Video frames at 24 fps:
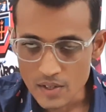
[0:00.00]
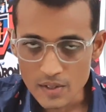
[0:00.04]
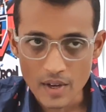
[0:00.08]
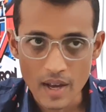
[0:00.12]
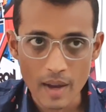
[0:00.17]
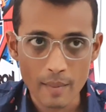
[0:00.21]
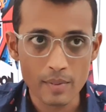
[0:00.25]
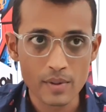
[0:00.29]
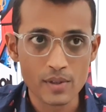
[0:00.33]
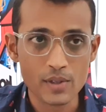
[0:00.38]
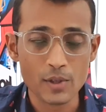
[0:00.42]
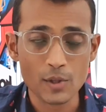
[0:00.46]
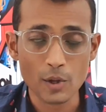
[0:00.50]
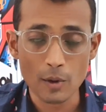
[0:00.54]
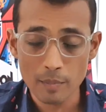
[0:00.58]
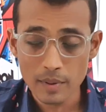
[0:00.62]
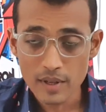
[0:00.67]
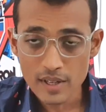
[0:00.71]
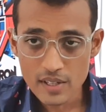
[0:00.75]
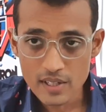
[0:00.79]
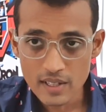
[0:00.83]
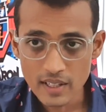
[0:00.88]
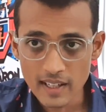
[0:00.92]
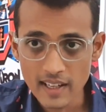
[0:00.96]
it happens in your
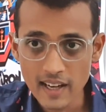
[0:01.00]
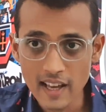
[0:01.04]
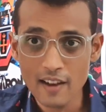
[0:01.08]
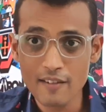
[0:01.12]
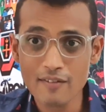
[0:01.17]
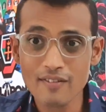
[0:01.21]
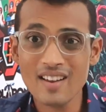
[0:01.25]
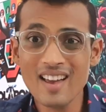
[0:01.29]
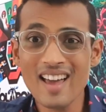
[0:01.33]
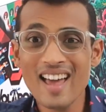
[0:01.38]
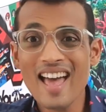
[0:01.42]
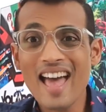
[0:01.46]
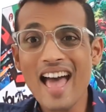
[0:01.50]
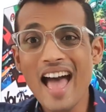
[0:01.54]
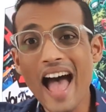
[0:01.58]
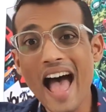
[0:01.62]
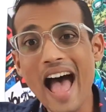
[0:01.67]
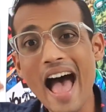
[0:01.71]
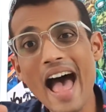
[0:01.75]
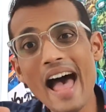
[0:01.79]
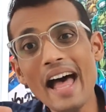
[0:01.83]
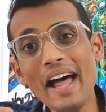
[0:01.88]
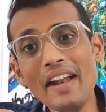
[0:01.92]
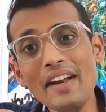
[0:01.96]
personal life,
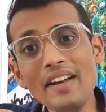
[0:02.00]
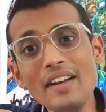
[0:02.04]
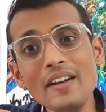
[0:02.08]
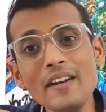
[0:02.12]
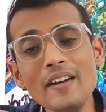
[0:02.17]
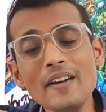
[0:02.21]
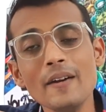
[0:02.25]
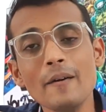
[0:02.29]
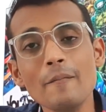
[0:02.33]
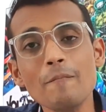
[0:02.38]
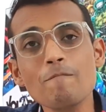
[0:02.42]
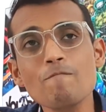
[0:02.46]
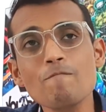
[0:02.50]
and